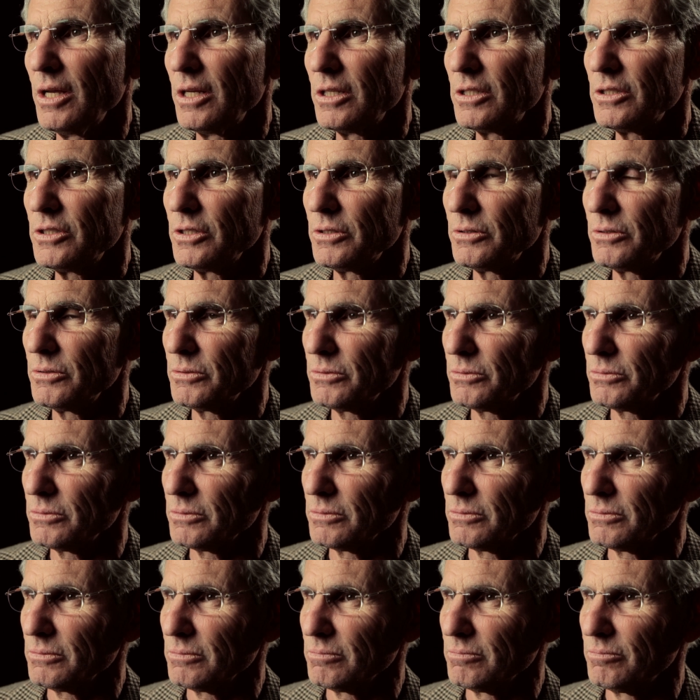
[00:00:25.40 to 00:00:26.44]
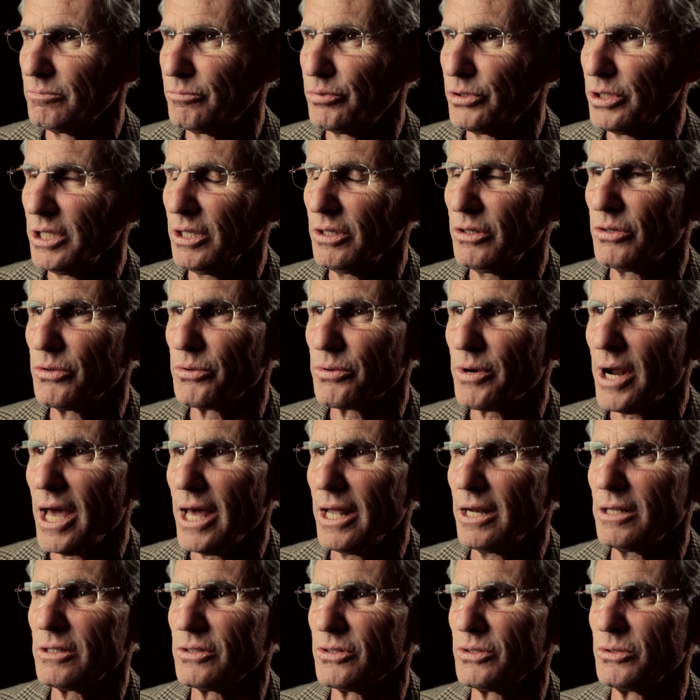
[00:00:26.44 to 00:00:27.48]
To bring
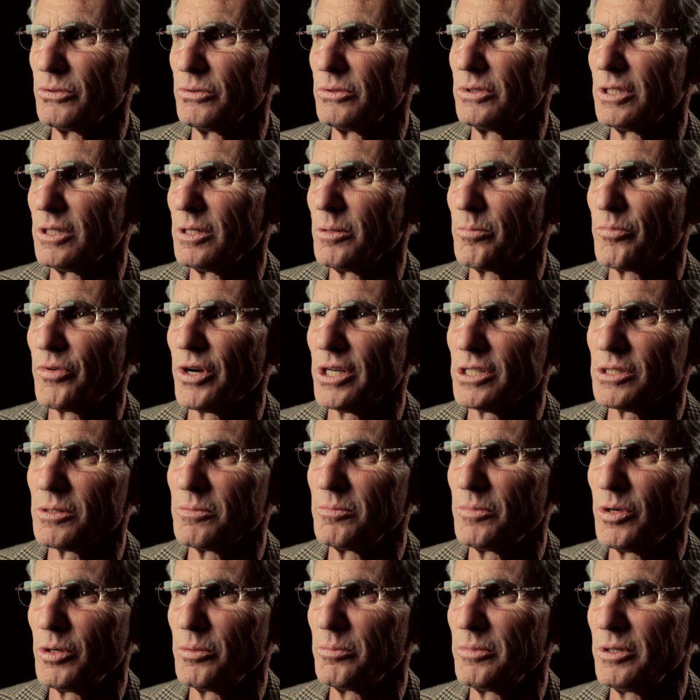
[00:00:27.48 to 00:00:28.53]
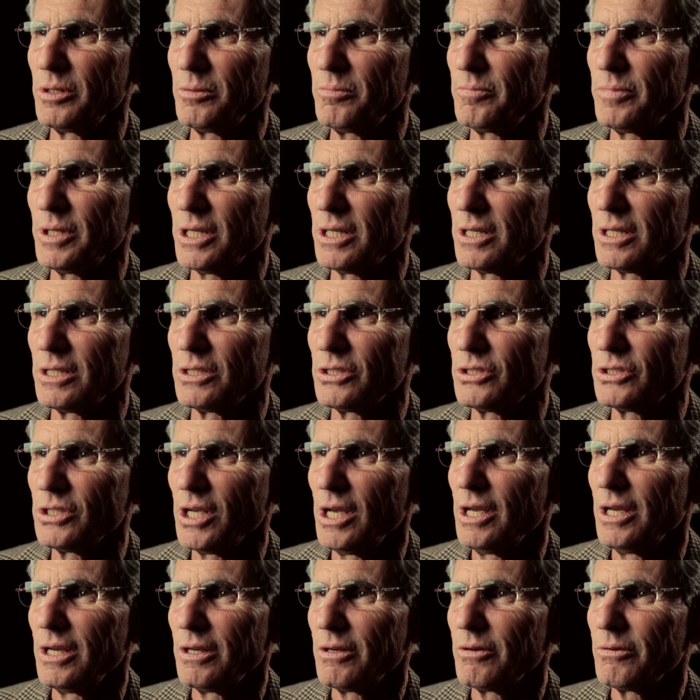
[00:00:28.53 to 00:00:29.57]
gratitude to the present moment because,
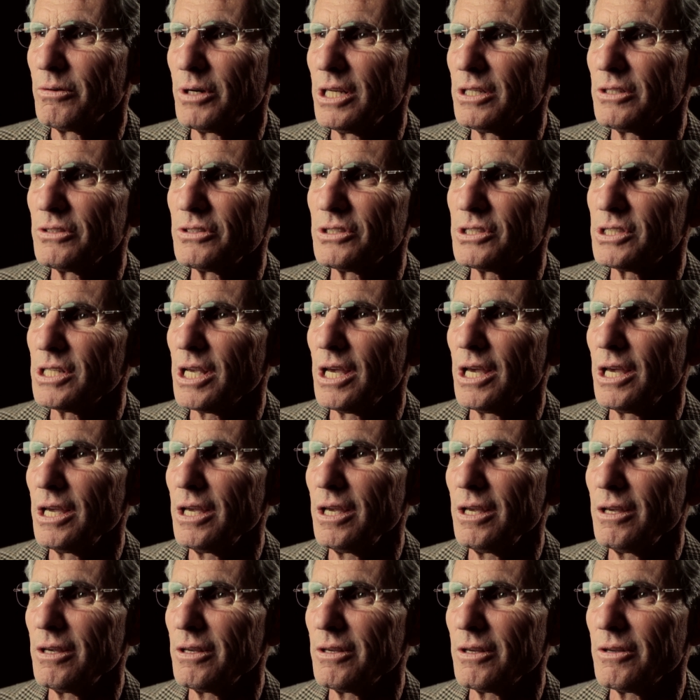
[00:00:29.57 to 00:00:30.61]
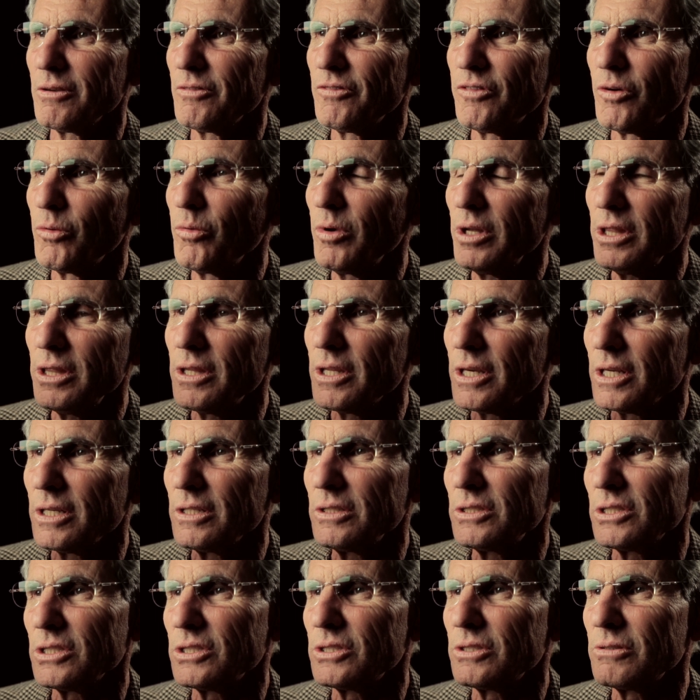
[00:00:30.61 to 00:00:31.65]
well, say, for one thing,
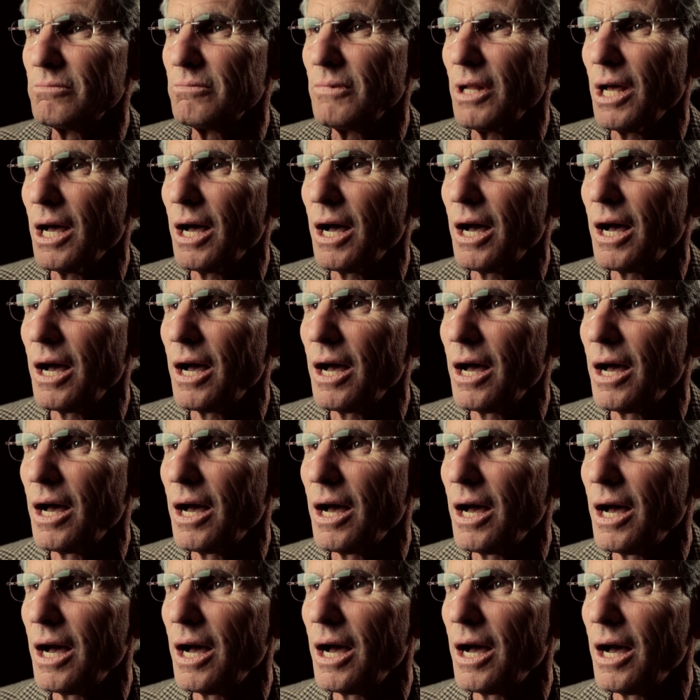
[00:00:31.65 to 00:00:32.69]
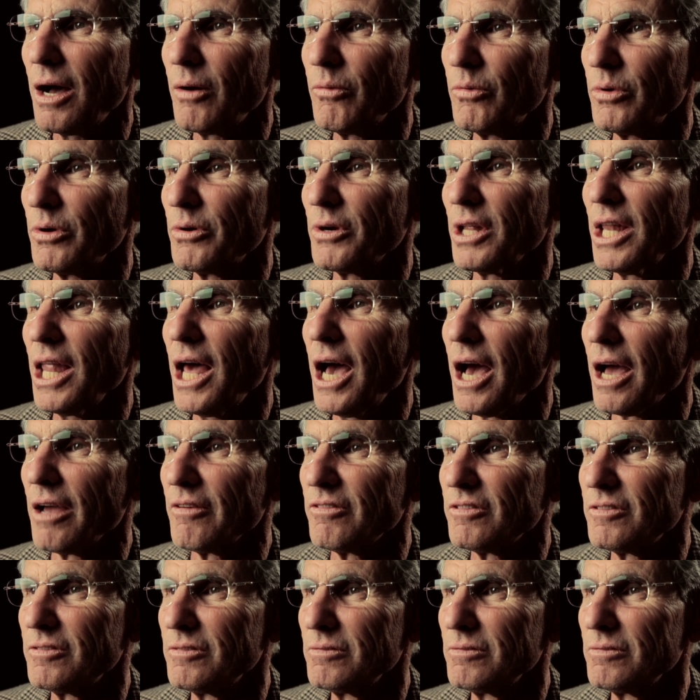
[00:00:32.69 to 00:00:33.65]
just we're alive.